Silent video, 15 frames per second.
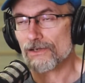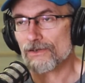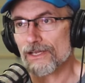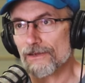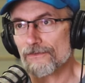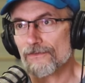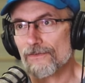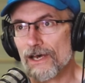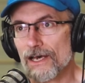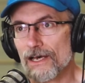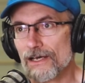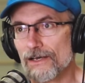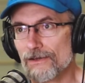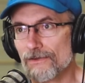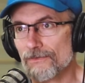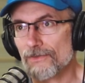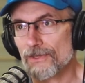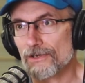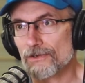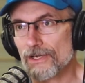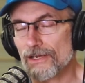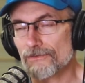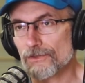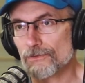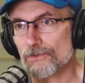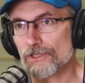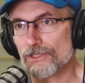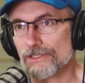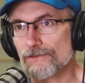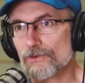don't have. Uh, they're having a
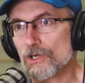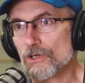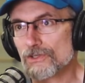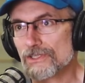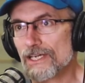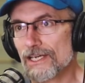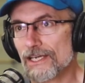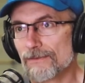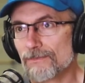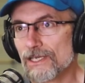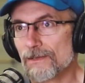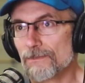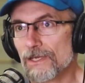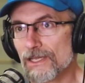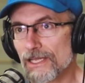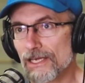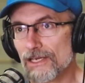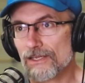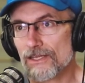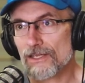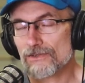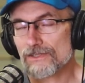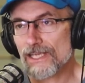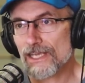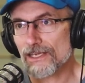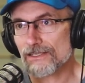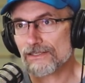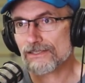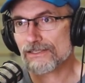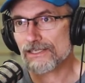really difficult time keeping that those
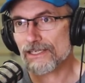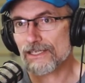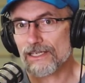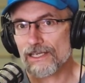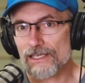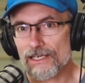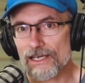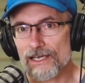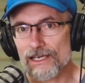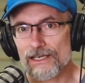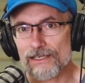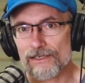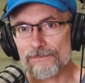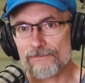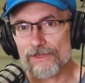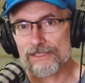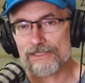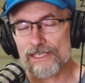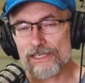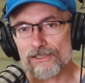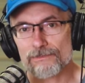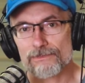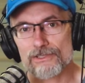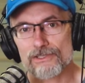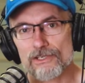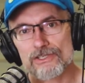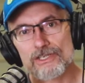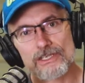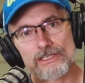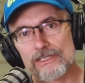hands in a, uh, a centered
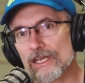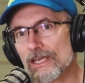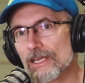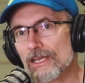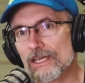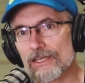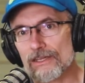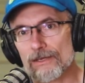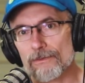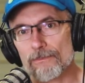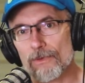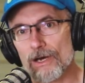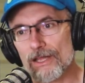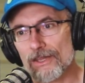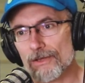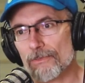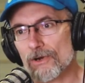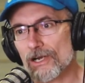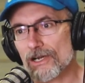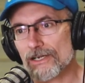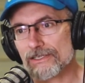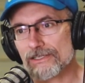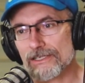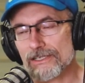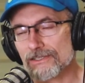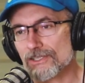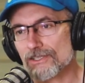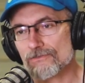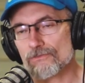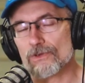position. The the bar is
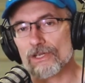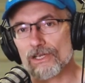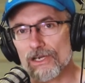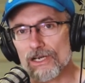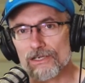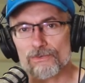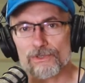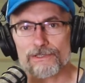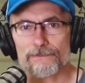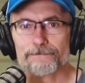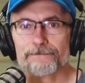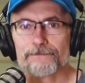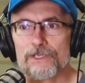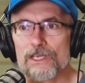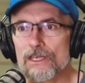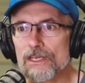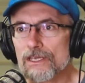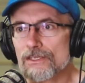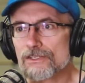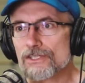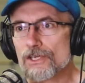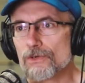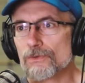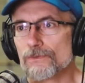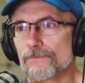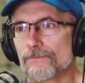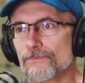just really awkward. So